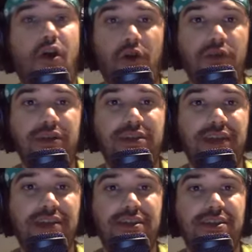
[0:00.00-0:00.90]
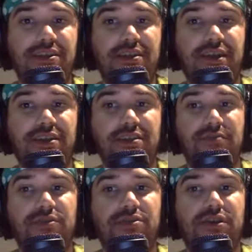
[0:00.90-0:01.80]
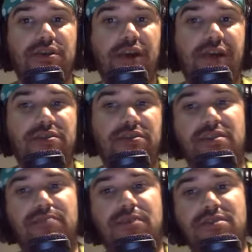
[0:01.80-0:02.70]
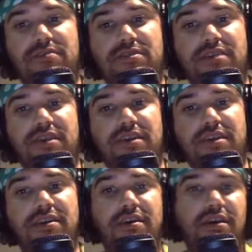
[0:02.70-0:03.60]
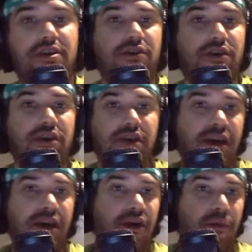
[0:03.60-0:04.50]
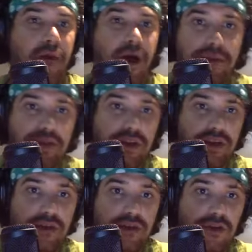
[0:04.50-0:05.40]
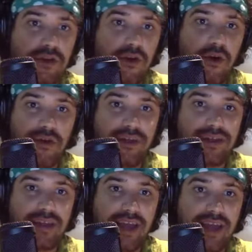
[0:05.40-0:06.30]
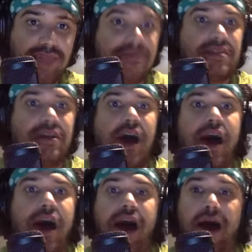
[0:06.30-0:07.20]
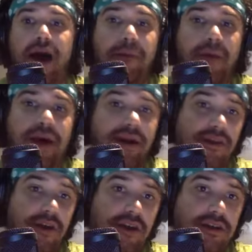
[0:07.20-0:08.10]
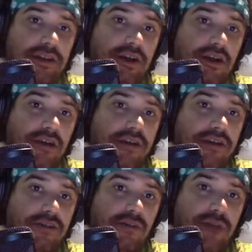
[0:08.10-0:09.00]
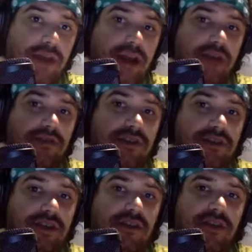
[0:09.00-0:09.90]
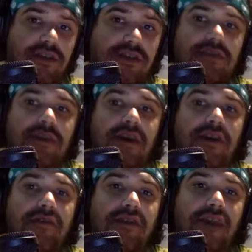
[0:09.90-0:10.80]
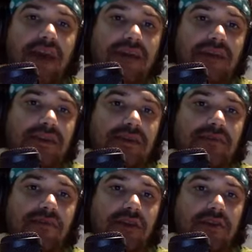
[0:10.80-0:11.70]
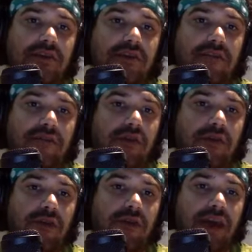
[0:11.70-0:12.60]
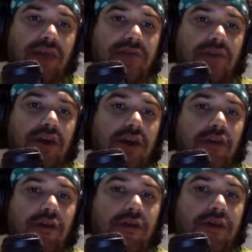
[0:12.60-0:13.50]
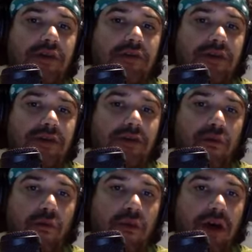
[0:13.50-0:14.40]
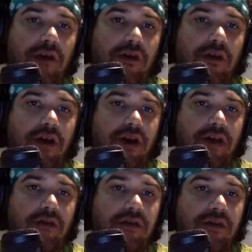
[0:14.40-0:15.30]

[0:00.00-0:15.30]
all these AT&T customers are going to have 6 months of Stadia. They're going to get populated with all these games. And my thoughts on this right now, just hearing this, the next 6 months of pro games are going to be well thought out.